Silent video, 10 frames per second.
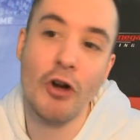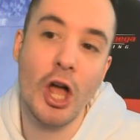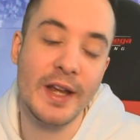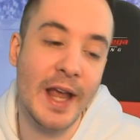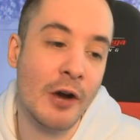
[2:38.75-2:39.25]

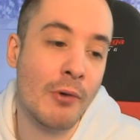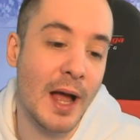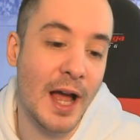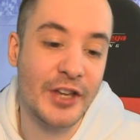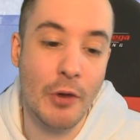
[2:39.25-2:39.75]
right now,
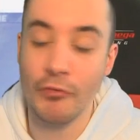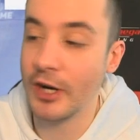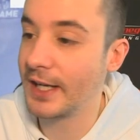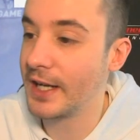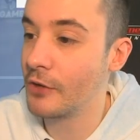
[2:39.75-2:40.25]
I don't
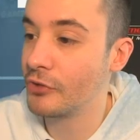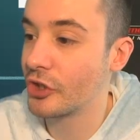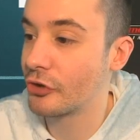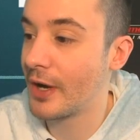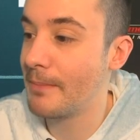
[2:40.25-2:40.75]
really know.
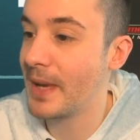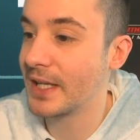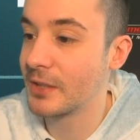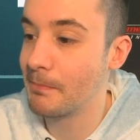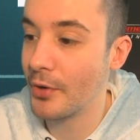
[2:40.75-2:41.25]
Just try and make
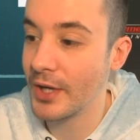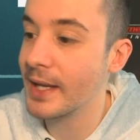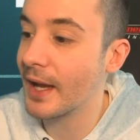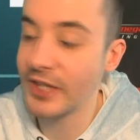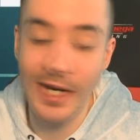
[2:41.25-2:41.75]
some
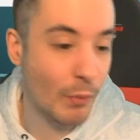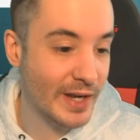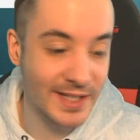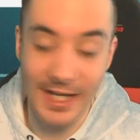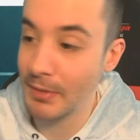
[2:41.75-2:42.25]
money. I don't know
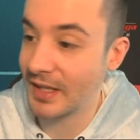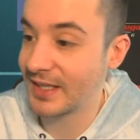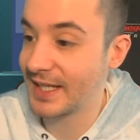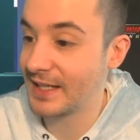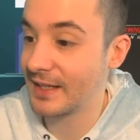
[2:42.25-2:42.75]
when Team of the
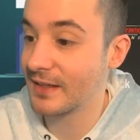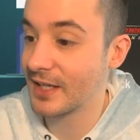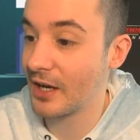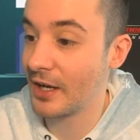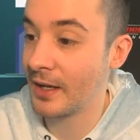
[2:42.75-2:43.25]
Season's
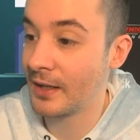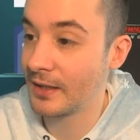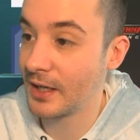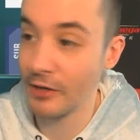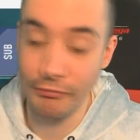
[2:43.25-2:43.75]
gonna
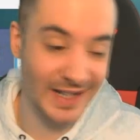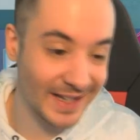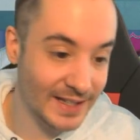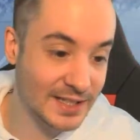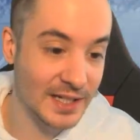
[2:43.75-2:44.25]
gonna
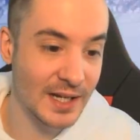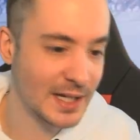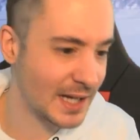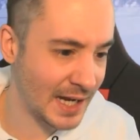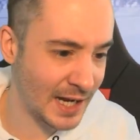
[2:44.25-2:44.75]
release,
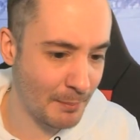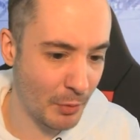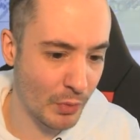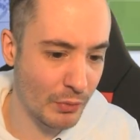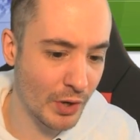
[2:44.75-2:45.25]
uh,
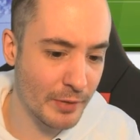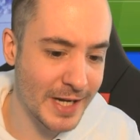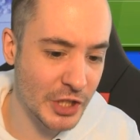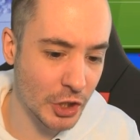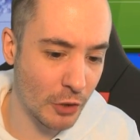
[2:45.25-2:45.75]
but we want to
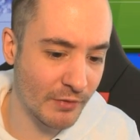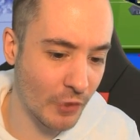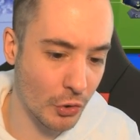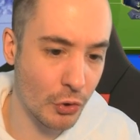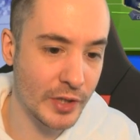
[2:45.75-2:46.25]
make sure we've
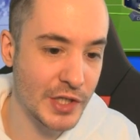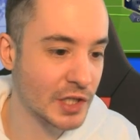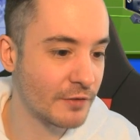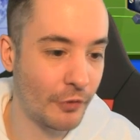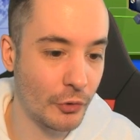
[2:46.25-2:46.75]
got
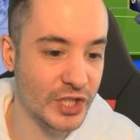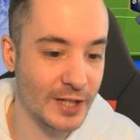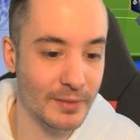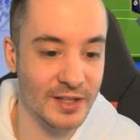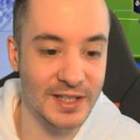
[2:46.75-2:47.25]
coins for
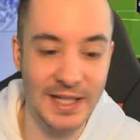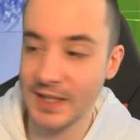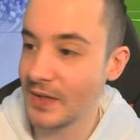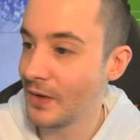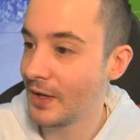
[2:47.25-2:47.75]
Team of the
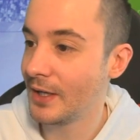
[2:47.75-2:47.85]
Season.